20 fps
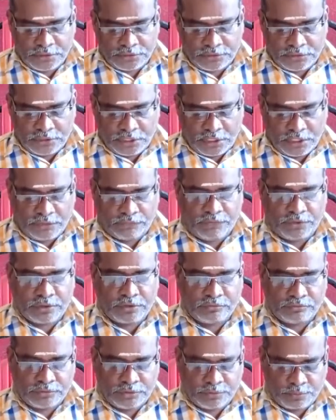the effect
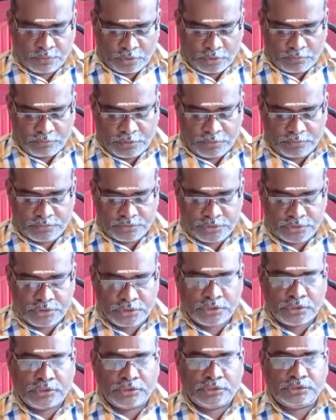of the problems,
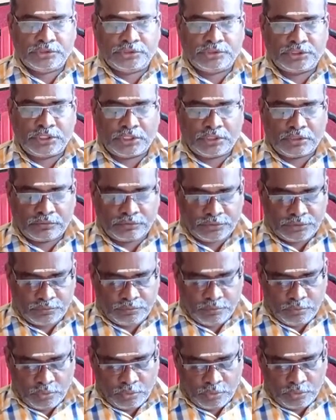the center of the
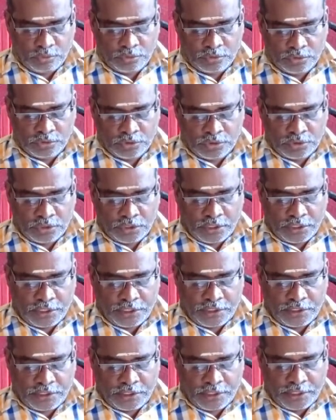board
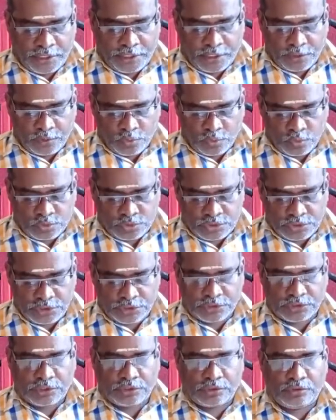and enclosed
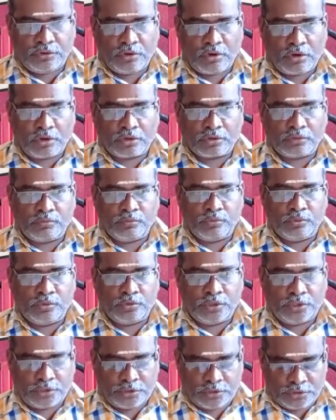in the dark
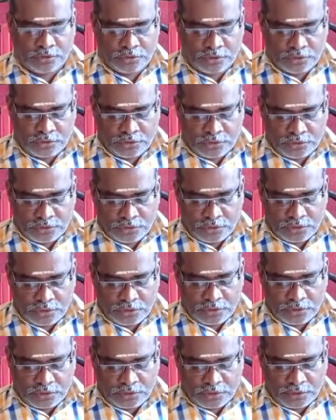bordered
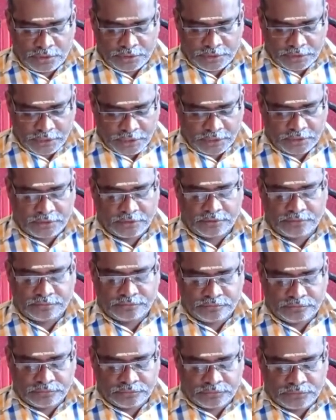rectangle.
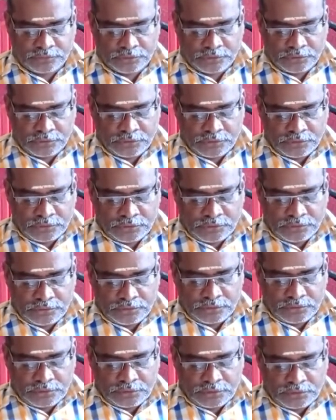
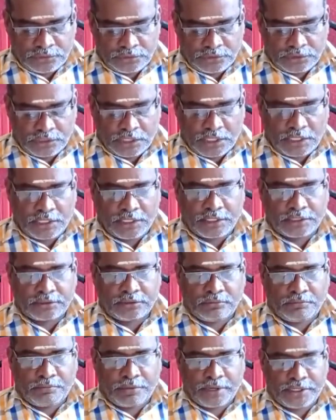Then they conduct
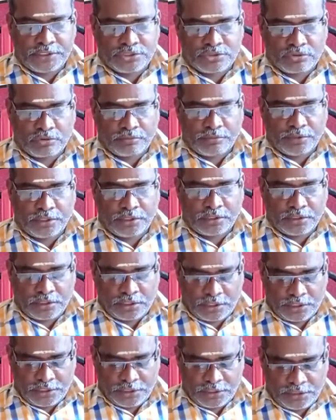the brainstorming,
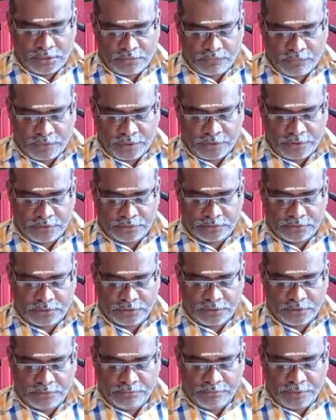identify
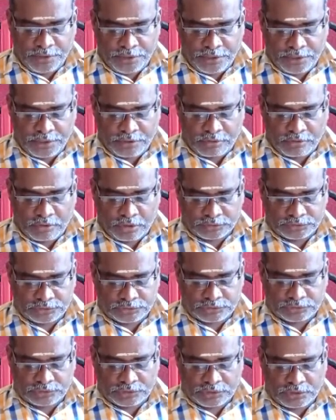the immediate
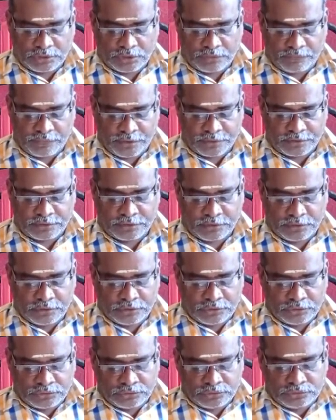causes and effect,
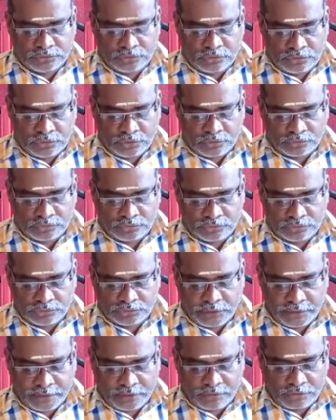note down
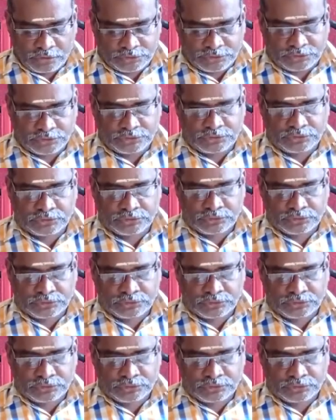their causes